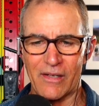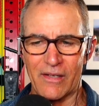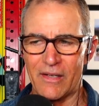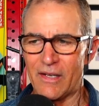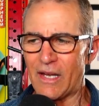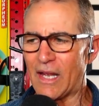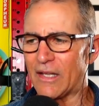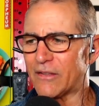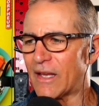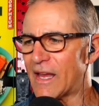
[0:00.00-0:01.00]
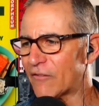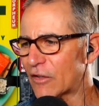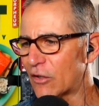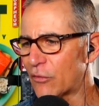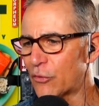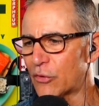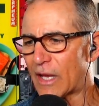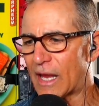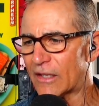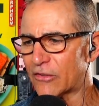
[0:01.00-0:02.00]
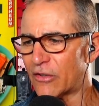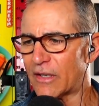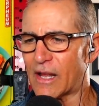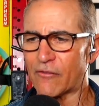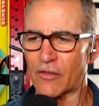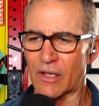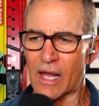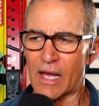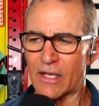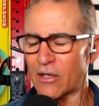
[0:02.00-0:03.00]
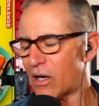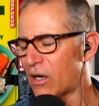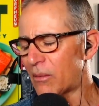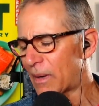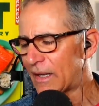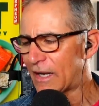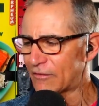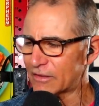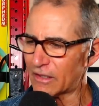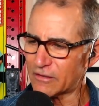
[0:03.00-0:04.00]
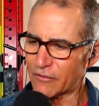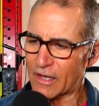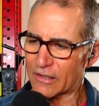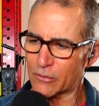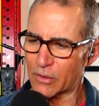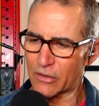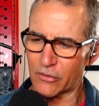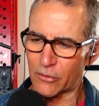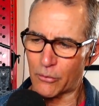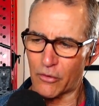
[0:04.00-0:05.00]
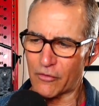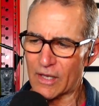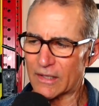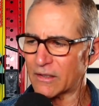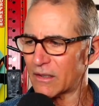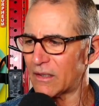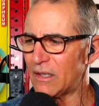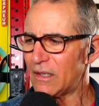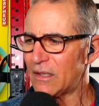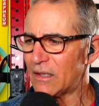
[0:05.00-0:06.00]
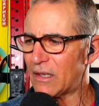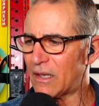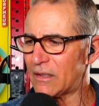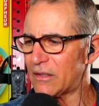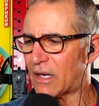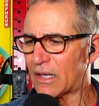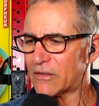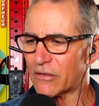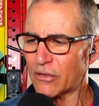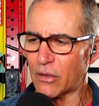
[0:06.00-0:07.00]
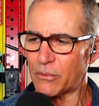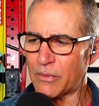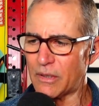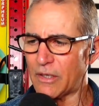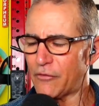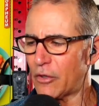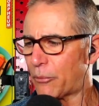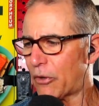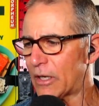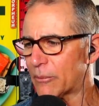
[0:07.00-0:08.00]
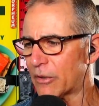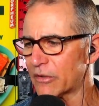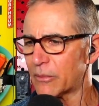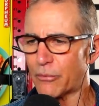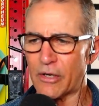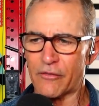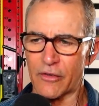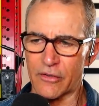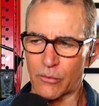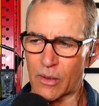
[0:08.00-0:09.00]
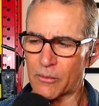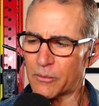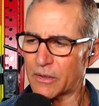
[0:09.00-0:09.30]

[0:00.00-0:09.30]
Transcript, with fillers: Yeah. And to have to go through cancer and have to lie and go, oh, I might have a touch of cancer. We're going to do this prophylactically. Uh, you know, I just hope if you're a praying person, pray for this woman